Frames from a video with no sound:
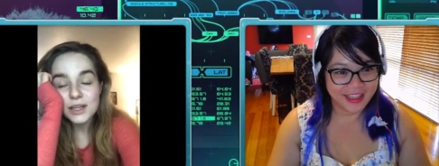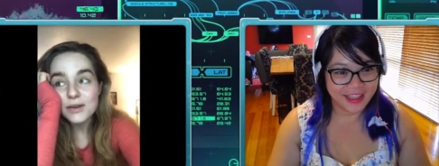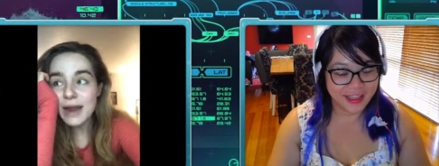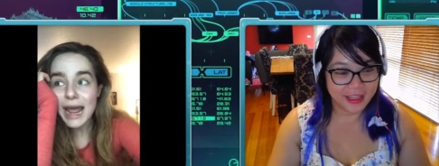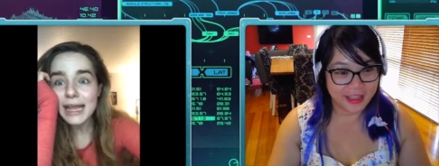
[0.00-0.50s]
Speaker 1: you
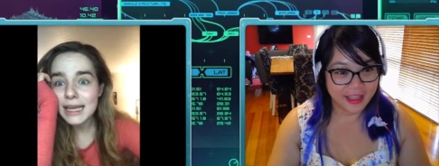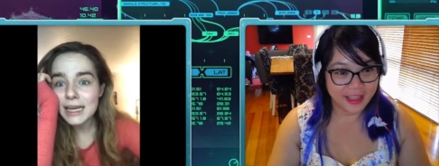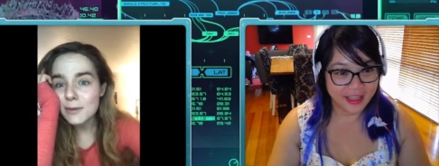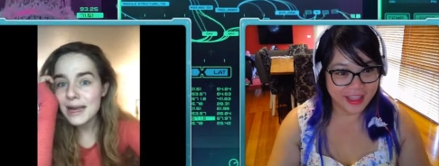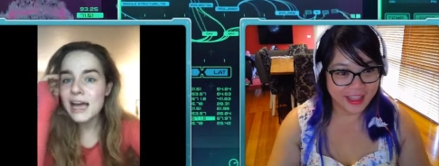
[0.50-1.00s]
did Alien!
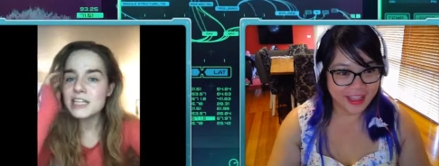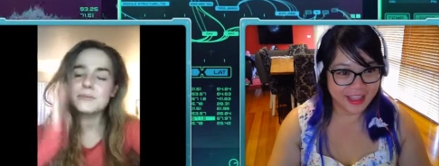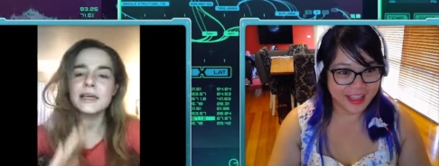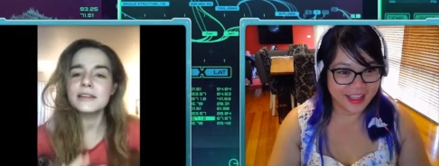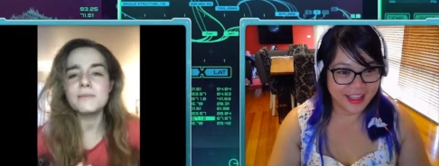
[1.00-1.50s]
Oh my gosh,
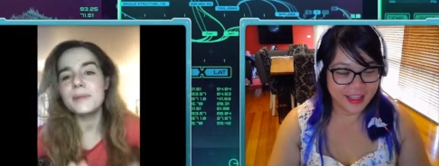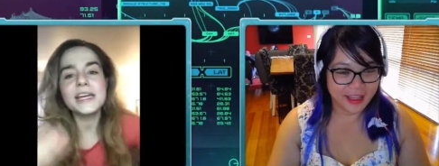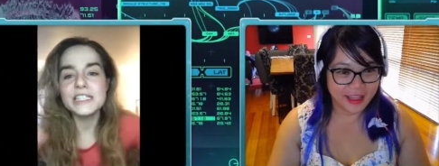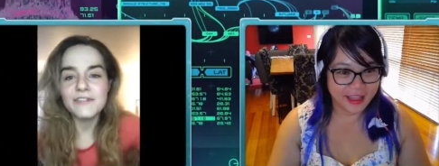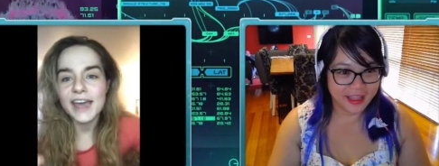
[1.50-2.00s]
I'm like the
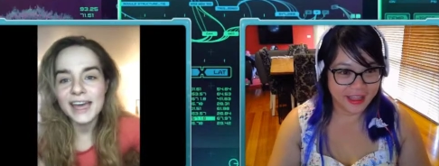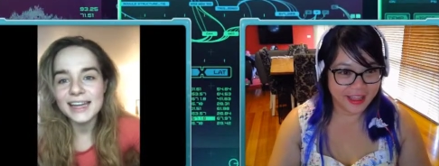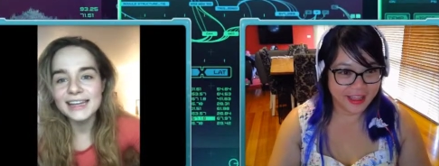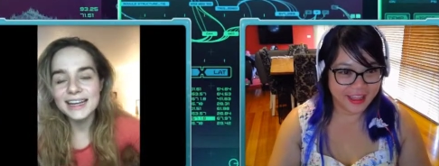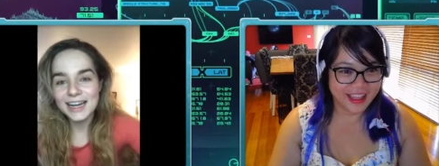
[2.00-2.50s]
biggest fan!"
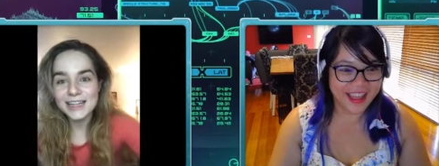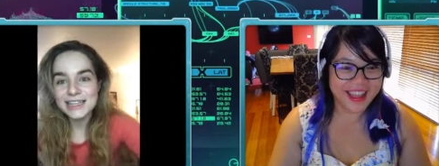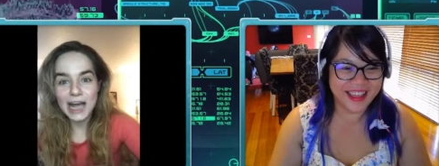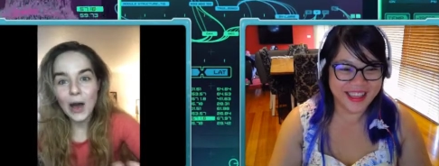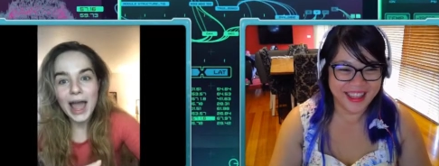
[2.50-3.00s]
And I was
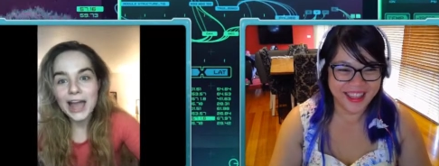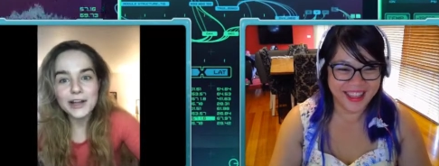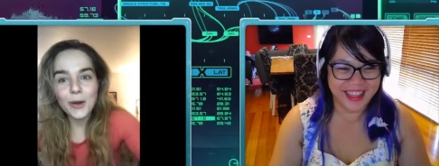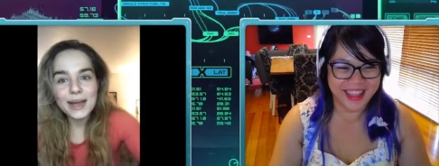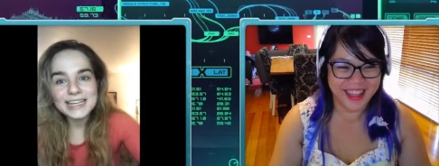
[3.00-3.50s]
like, "Oh, I had
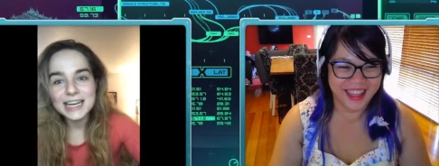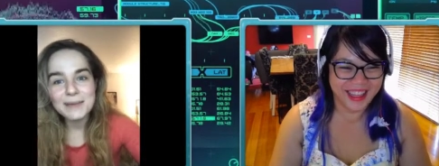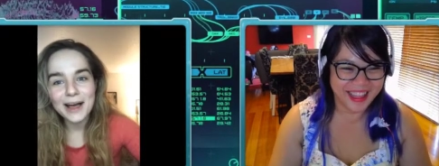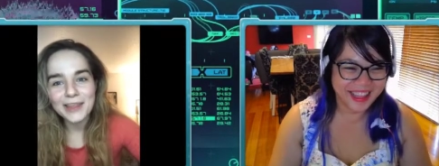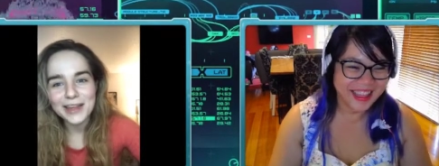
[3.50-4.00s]
no idea
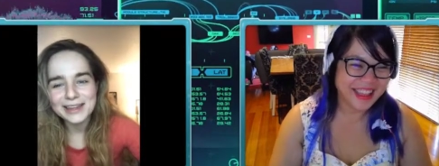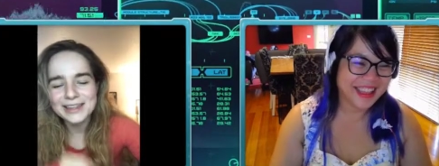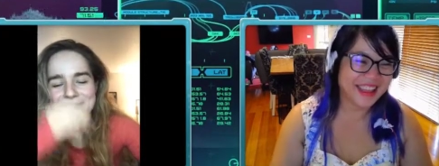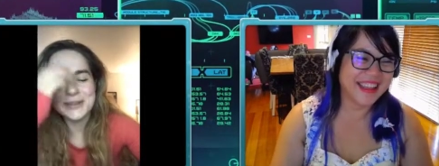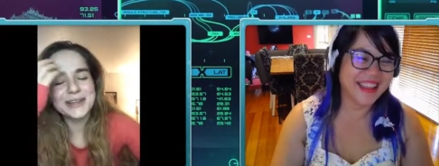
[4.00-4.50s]
about that."
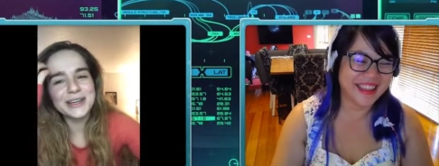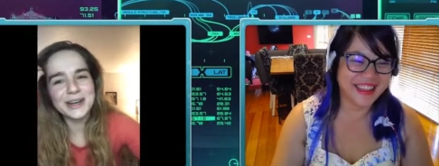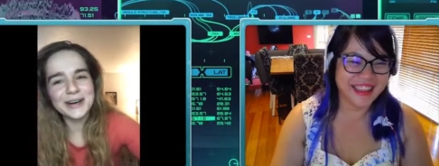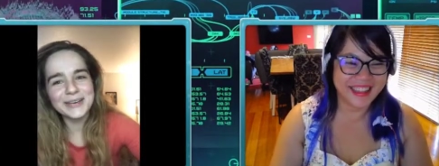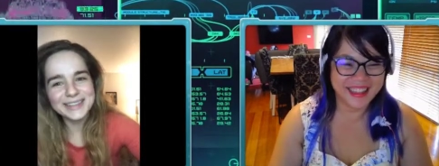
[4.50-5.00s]
You, you
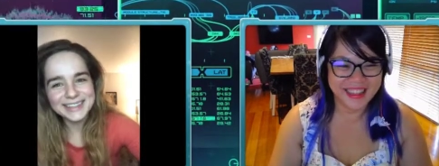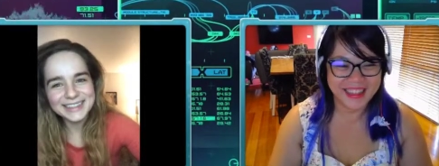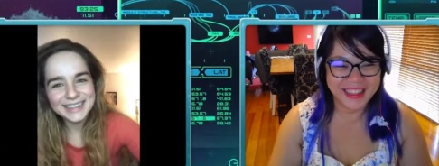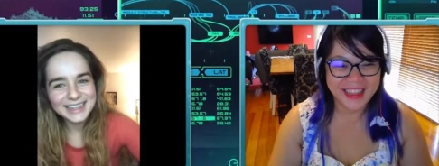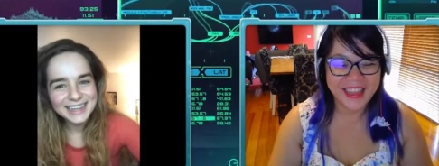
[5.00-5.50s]
know?
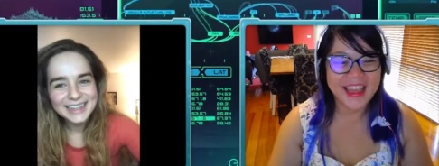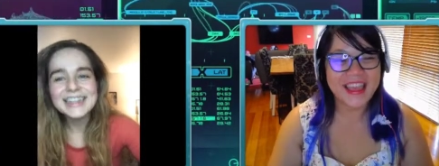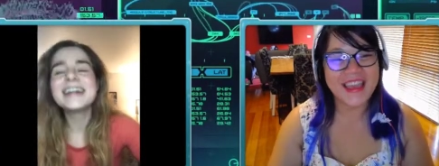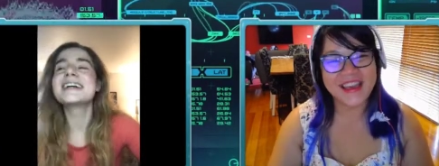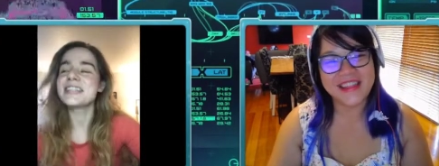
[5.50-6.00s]

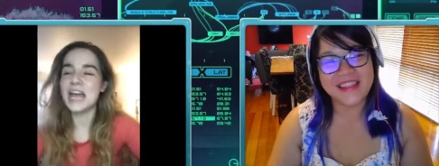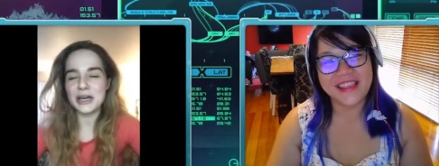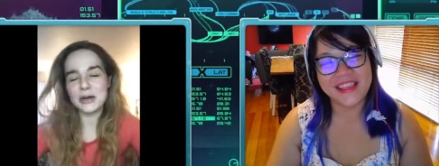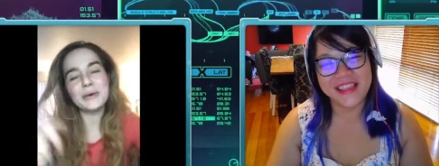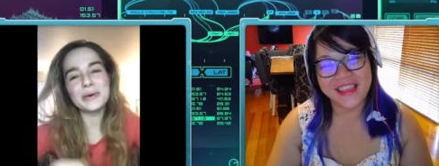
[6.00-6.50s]
Speaker 2: Yeah, it's
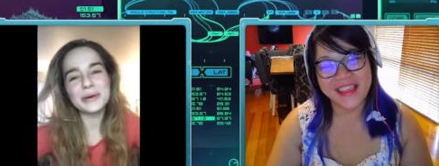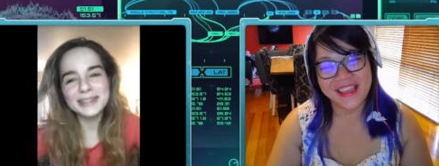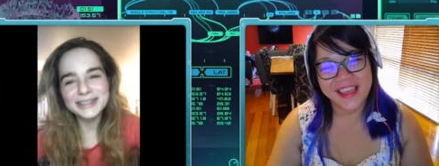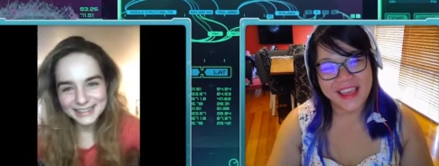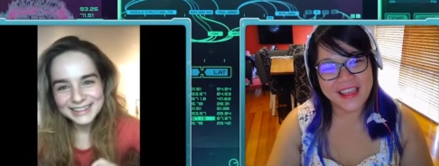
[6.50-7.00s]
like cool.
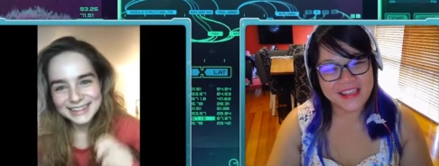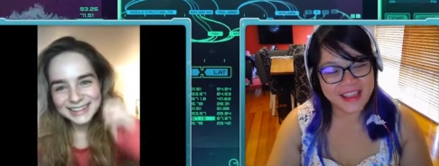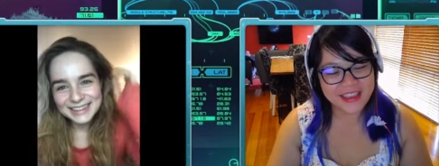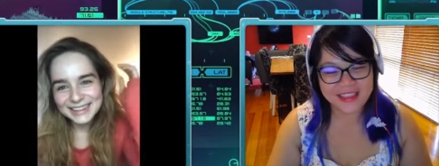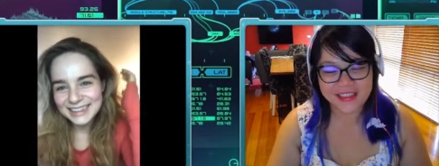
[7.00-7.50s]
It's
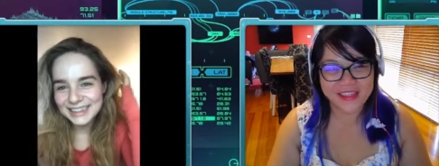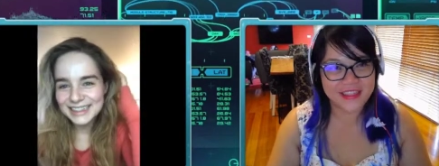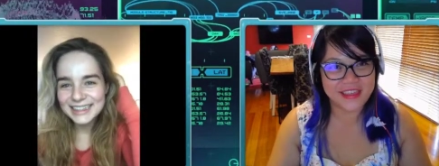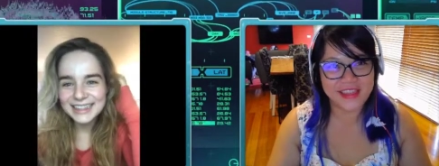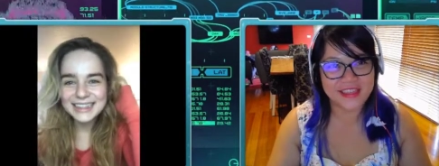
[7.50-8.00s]
like the, a
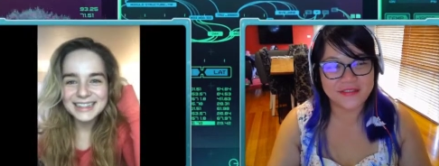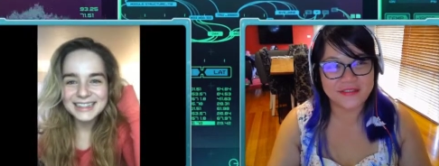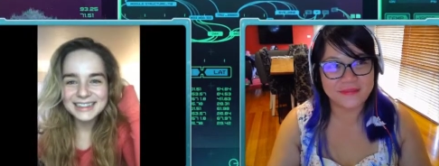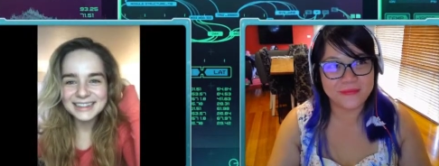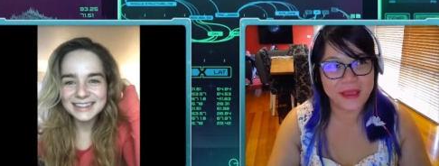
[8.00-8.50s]
thing that
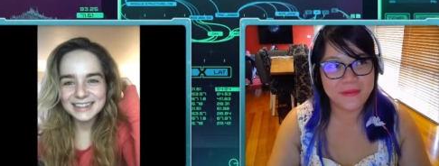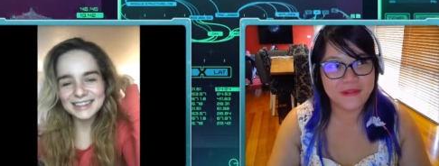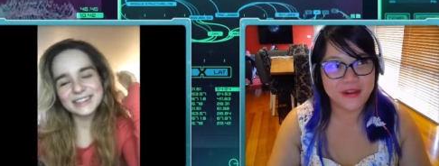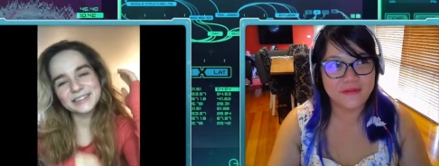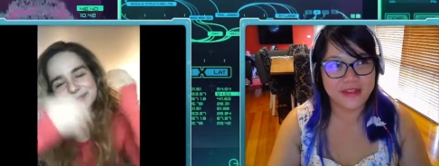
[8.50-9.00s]

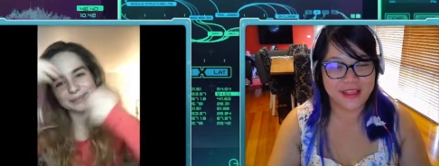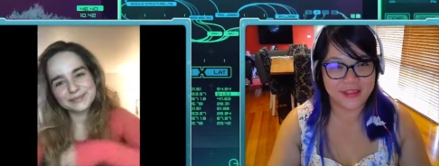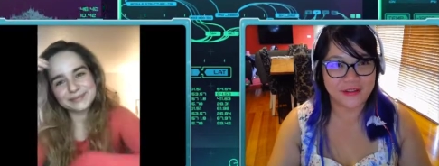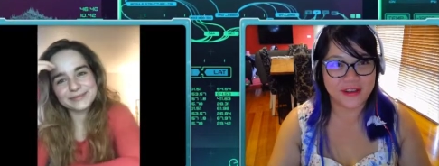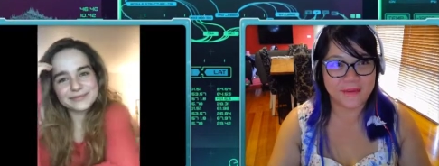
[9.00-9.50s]
people don't really
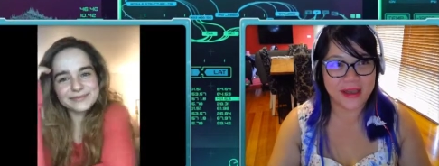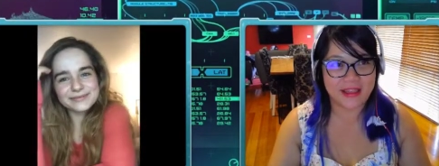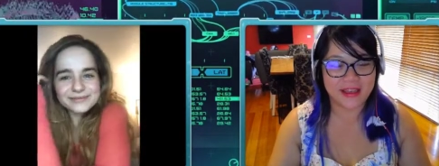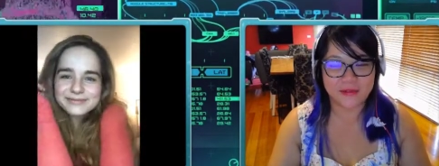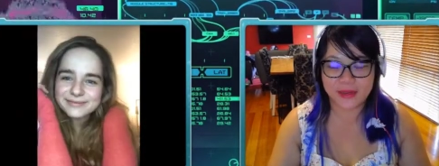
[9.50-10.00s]
talk
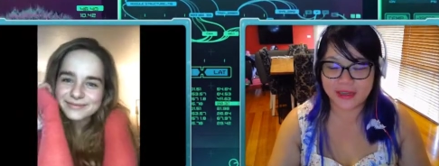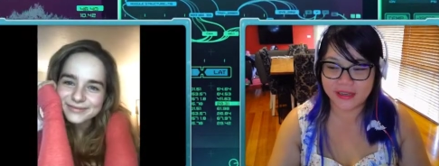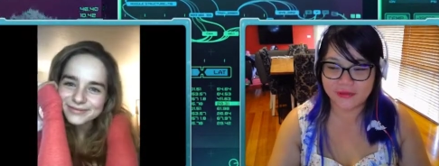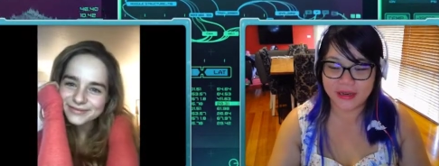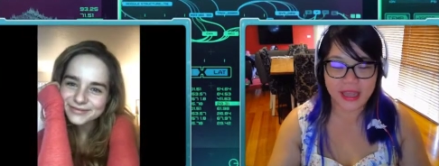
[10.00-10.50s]
about. Like when
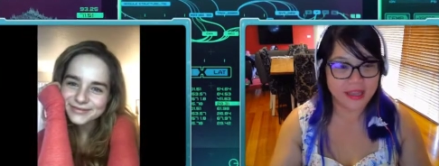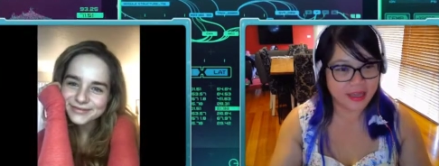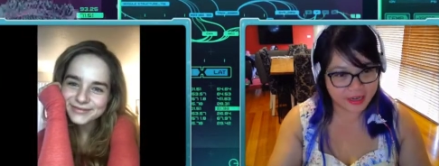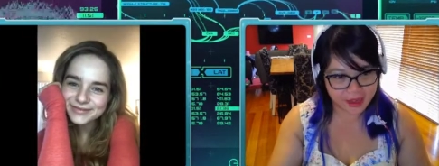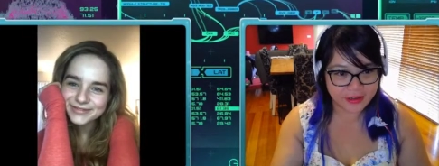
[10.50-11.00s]
when
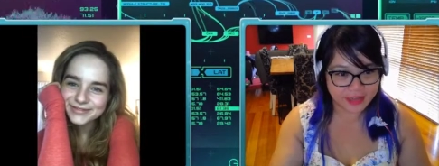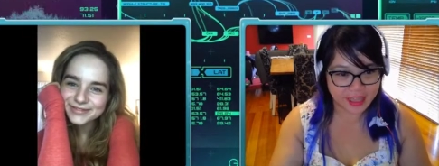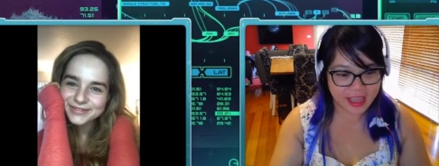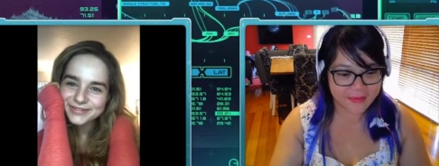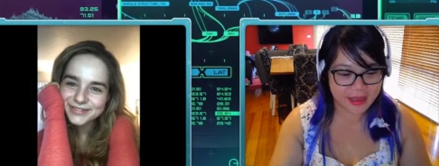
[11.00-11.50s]
Alien Covenant
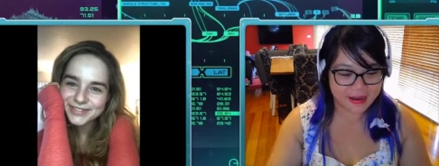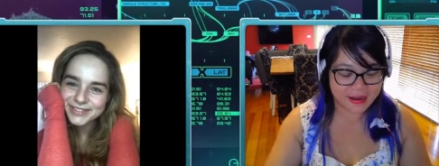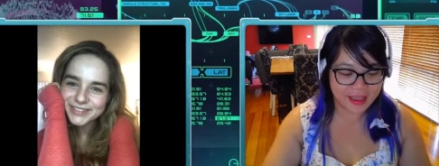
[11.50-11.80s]
came out,